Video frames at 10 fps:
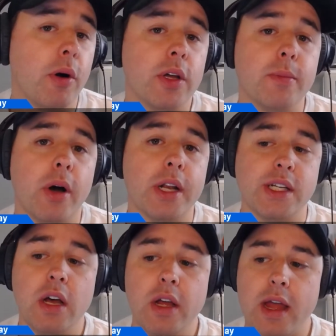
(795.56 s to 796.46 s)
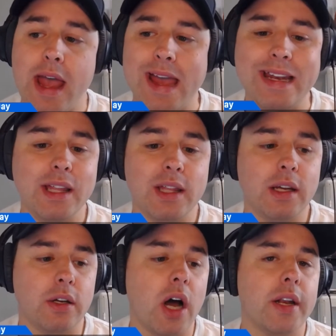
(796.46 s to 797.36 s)
Pokemon is
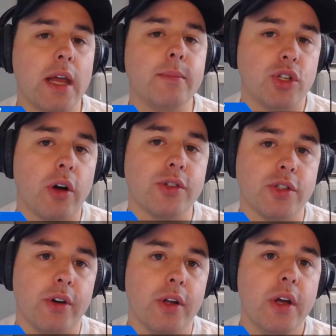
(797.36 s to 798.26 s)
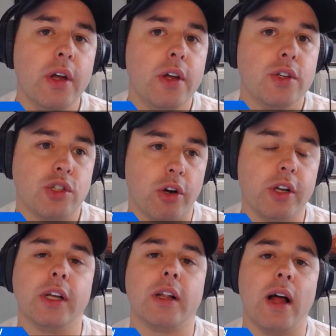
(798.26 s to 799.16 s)
anything not named Charizard
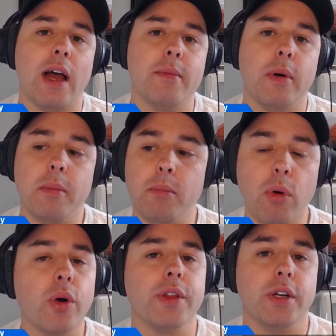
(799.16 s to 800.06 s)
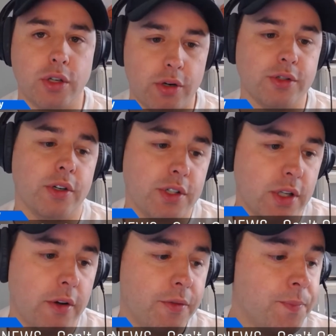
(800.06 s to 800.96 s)
starting to climb more than Charizard
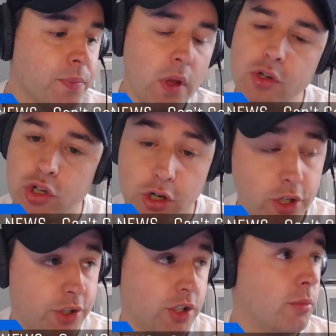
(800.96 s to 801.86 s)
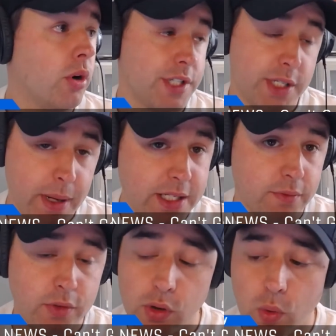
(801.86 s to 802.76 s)
stuff. Charizard's still more
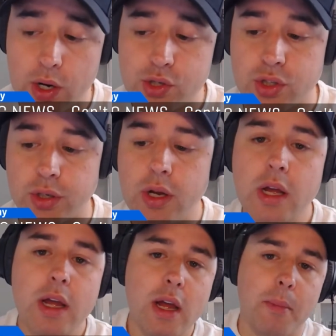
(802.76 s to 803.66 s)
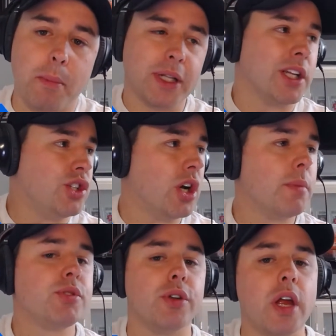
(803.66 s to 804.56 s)
expensive, no question. But the
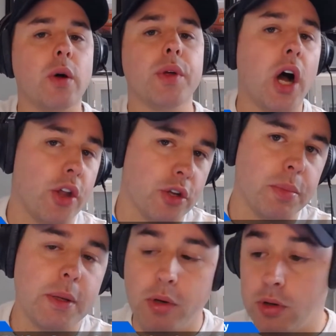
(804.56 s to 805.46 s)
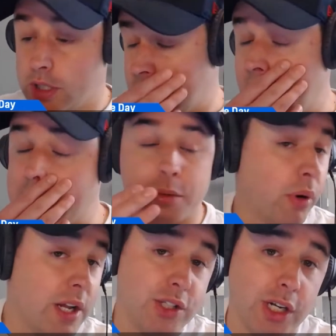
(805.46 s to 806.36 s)
jumps are there with other people because guys are
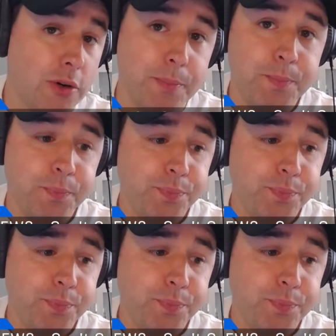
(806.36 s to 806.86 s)
branching out.